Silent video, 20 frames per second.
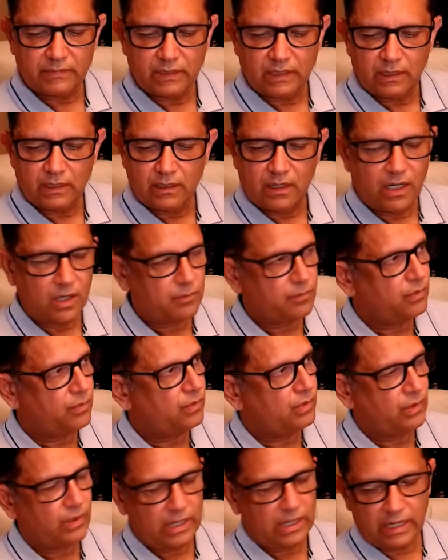are put
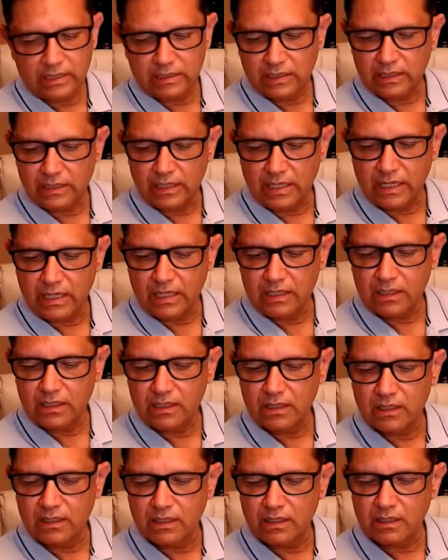together
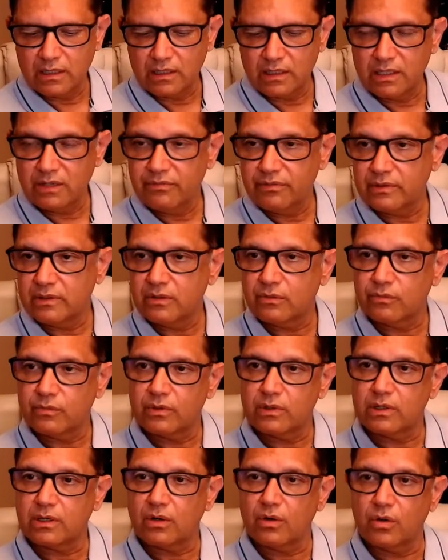in different
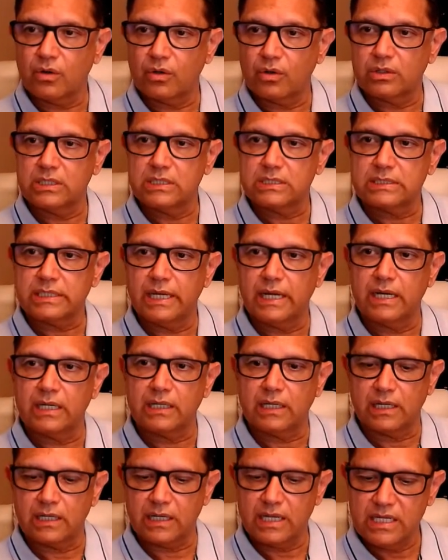word orders and
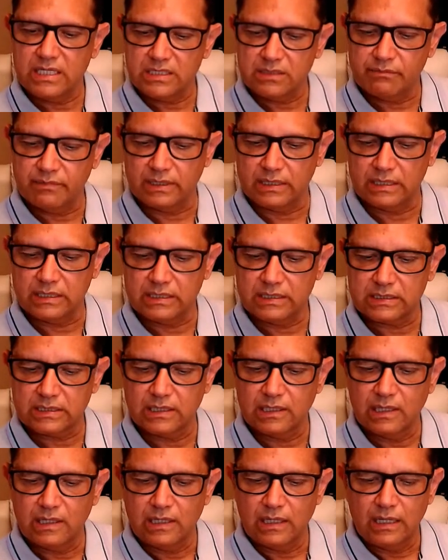arrangements
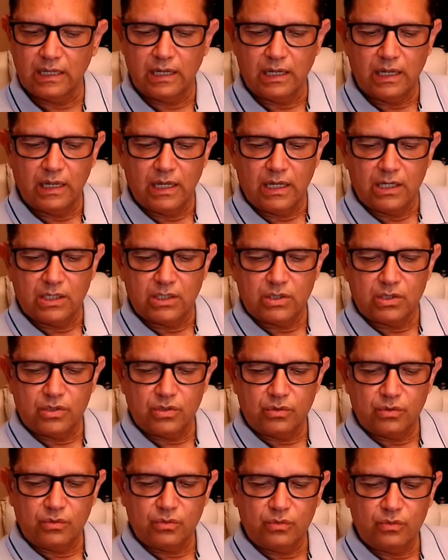
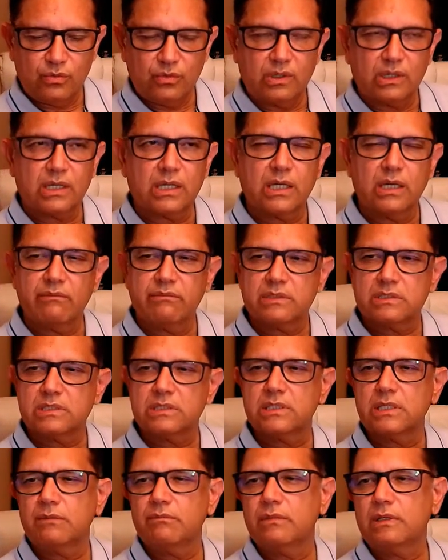to give a
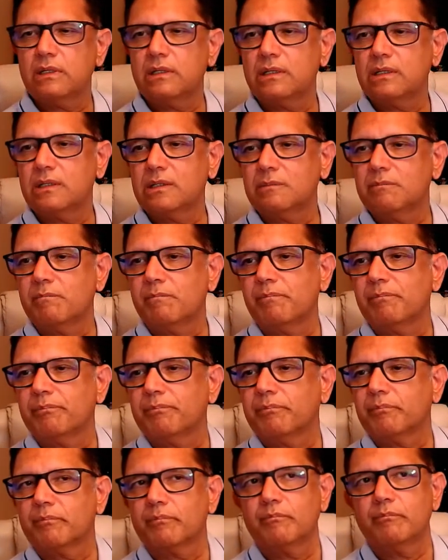similar
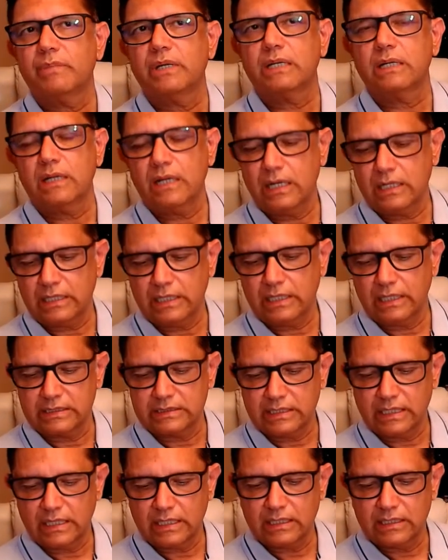but not
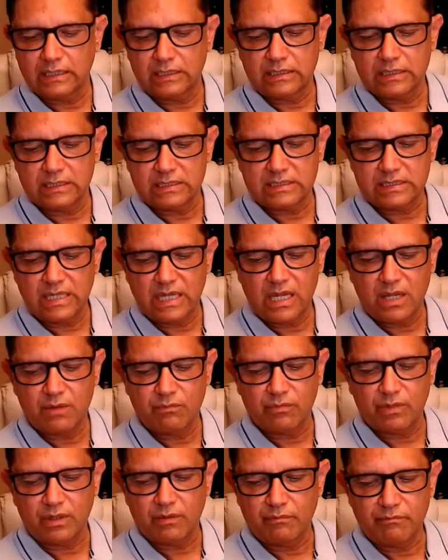exactly the same
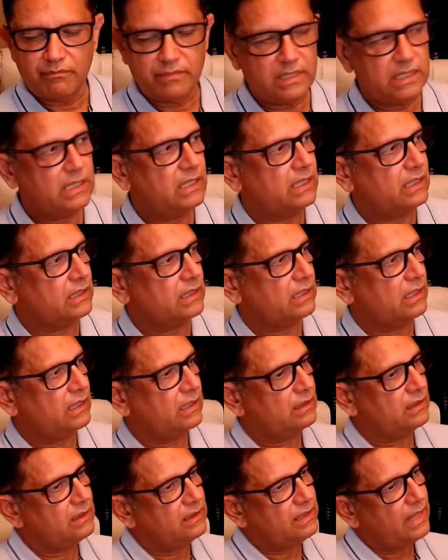meaning,
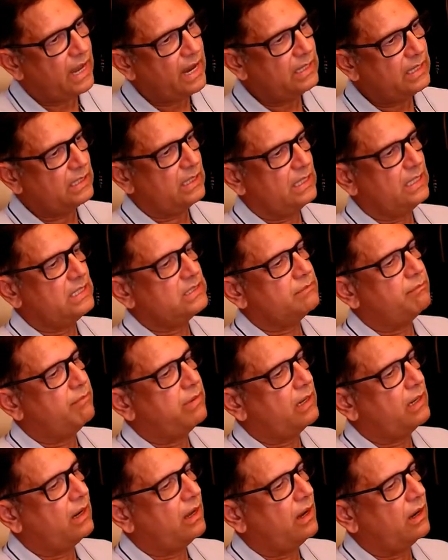that is
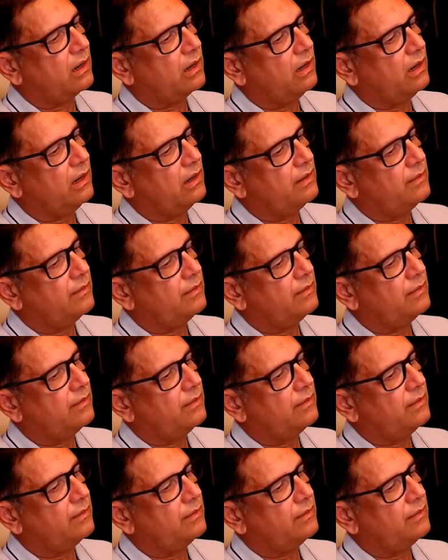balagha.